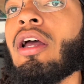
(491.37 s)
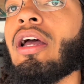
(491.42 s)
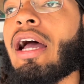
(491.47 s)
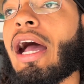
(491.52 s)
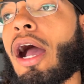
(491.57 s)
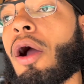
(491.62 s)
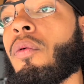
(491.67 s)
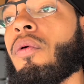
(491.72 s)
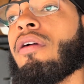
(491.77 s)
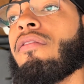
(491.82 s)

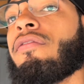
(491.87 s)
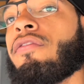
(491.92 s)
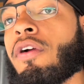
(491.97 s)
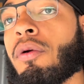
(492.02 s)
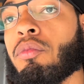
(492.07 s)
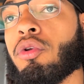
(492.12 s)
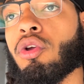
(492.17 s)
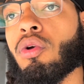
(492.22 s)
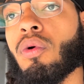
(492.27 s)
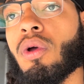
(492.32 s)
I went
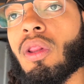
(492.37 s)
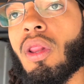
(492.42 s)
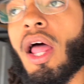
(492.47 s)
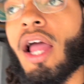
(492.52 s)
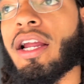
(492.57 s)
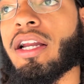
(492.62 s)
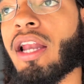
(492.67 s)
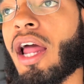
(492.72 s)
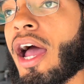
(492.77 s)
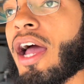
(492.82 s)
from doing
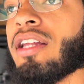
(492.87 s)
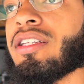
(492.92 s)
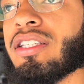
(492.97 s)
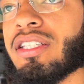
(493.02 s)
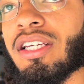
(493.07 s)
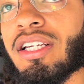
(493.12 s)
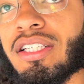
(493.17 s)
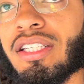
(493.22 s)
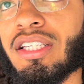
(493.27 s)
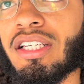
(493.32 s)
like
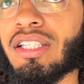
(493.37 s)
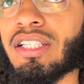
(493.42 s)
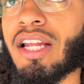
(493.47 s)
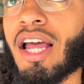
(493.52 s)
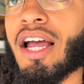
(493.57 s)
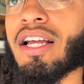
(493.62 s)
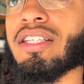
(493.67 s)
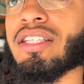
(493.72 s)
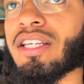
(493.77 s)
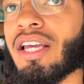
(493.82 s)
960s,
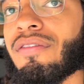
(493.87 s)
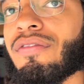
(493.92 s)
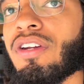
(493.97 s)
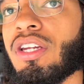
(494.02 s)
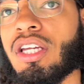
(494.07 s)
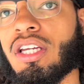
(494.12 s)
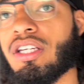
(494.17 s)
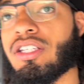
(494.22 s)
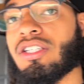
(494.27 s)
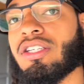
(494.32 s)

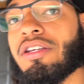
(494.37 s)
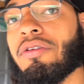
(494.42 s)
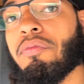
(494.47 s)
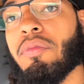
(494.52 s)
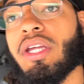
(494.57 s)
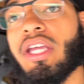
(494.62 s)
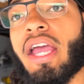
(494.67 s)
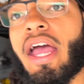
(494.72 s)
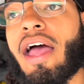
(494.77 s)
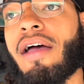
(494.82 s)
970s to
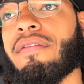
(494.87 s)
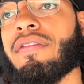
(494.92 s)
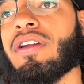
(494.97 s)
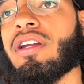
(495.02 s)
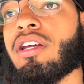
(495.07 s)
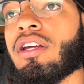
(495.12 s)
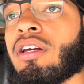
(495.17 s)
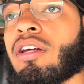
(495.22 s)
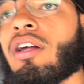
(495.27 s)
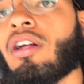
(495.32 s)
me having
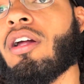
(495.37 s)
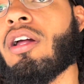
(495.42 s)
to